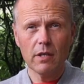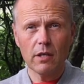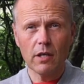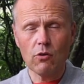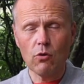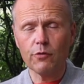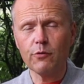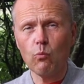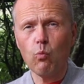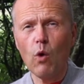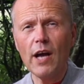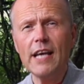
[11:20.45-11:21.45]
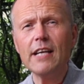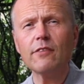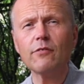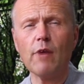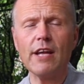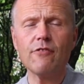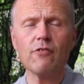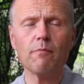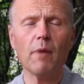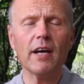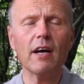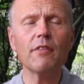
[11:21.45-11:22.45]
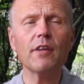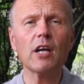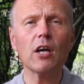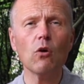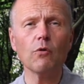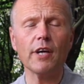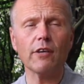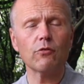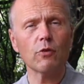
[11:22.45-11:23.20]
across the widest range of my other clothing,